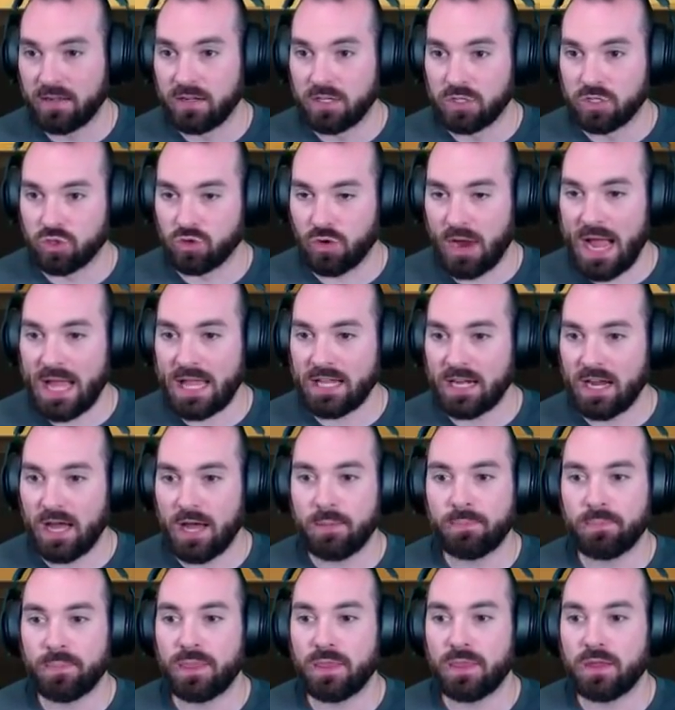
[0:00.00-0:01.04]
Dragging
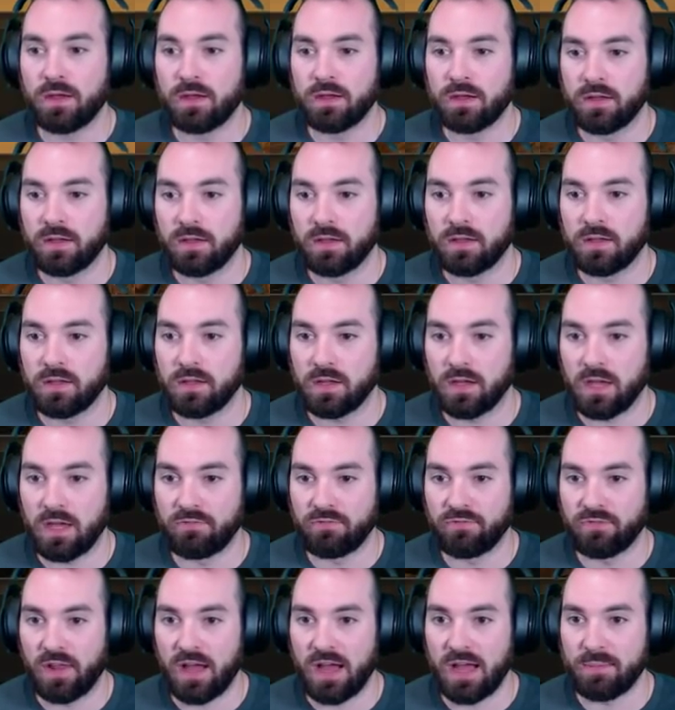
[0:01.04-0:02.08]
up and
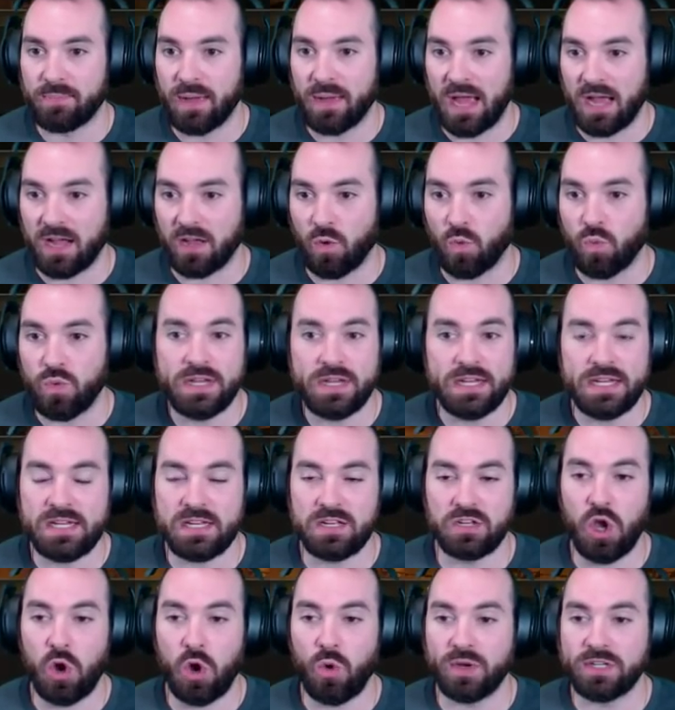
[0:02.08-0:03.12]
flying back. We
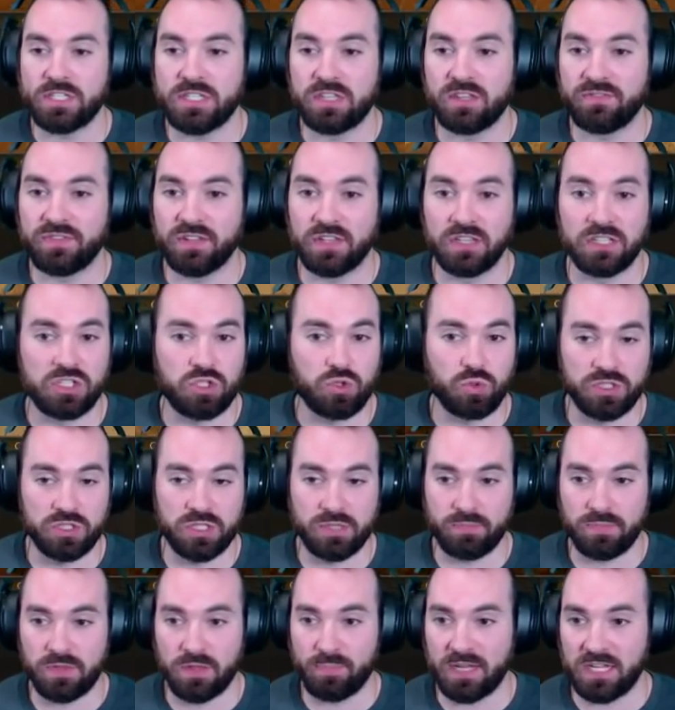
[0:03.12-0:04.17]
going to the village was
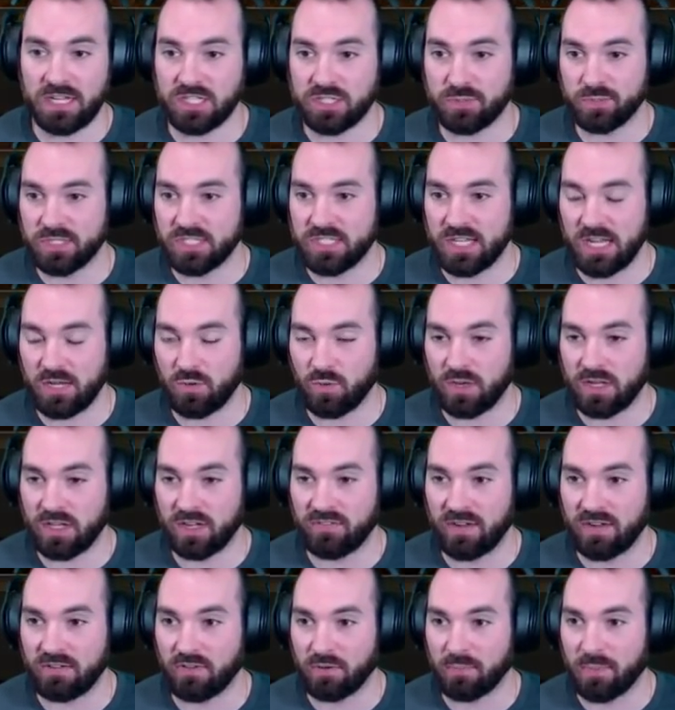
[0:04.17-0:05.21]
the biggest mistake we could
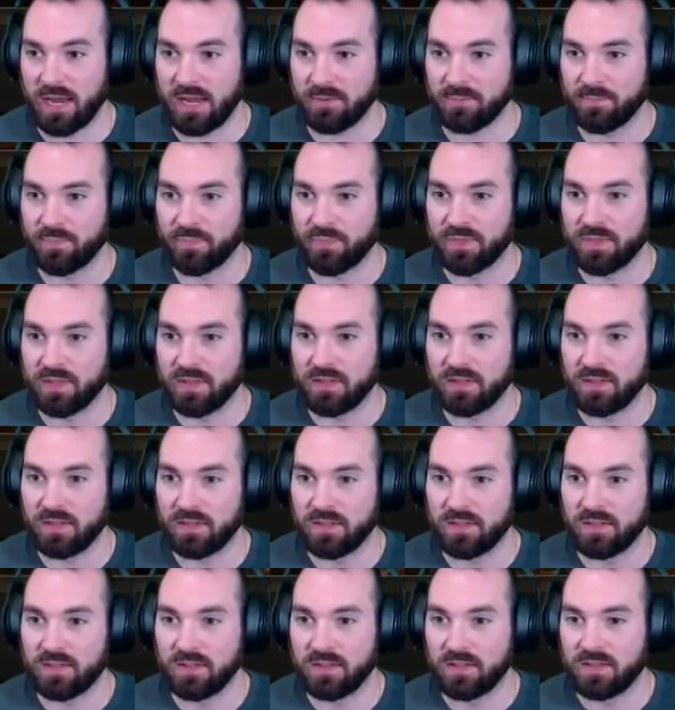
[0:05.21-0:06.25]
have ever made. It's a
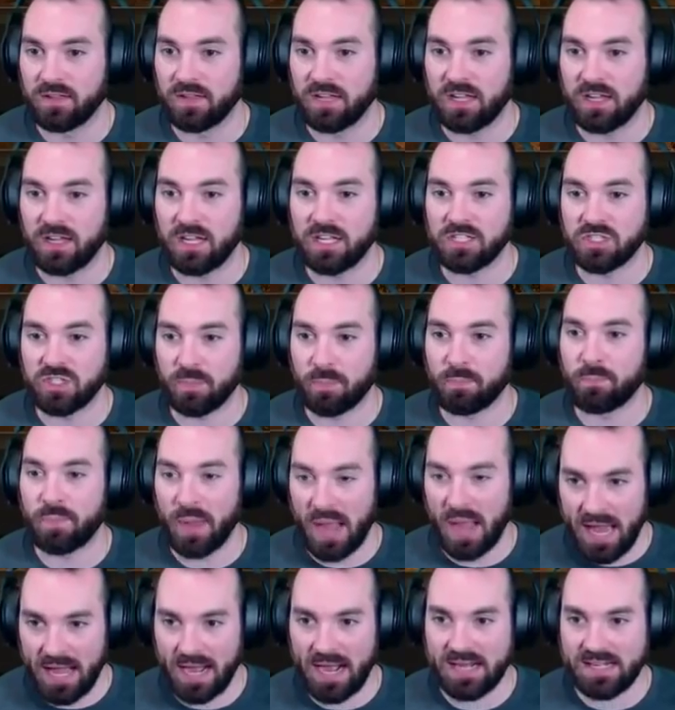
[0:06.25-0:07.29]
pretty bad idea. It's a
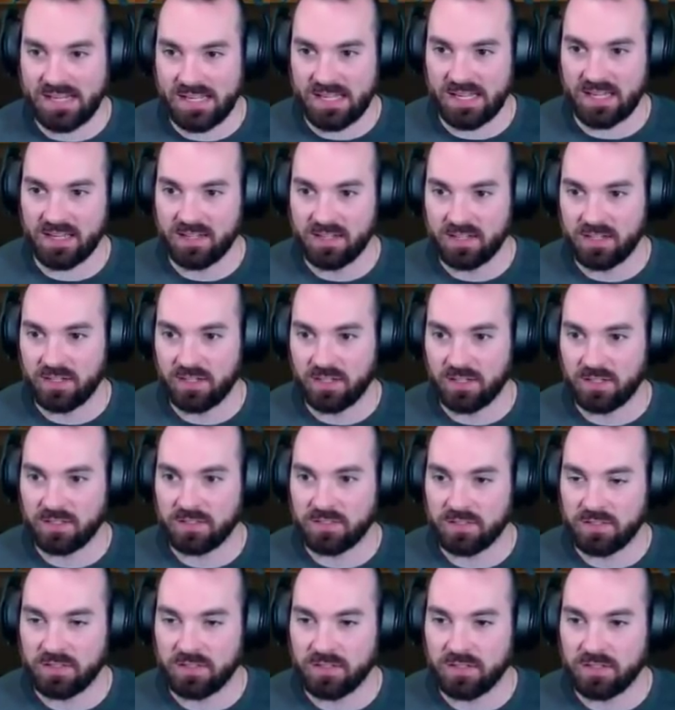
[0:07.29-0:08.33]
bad idea.
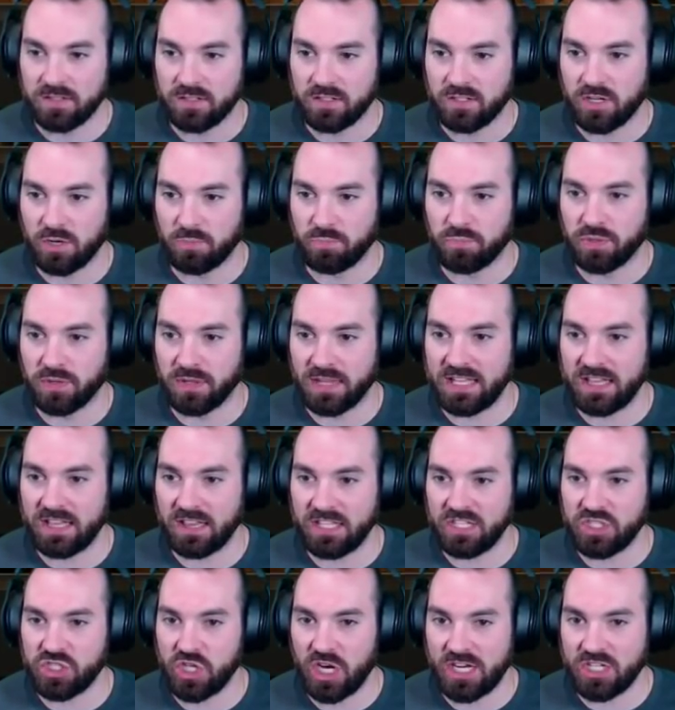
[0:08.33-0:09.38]

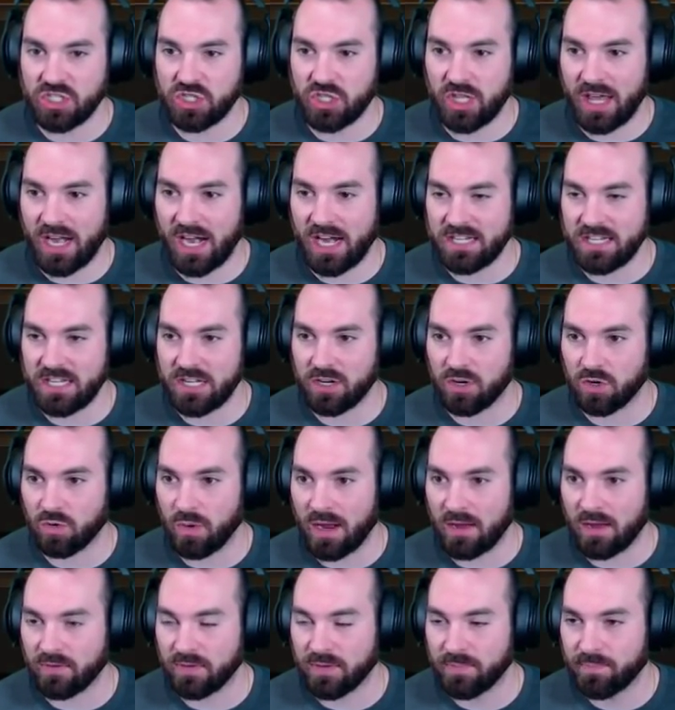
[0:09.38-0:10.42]
Completely changed that idea around.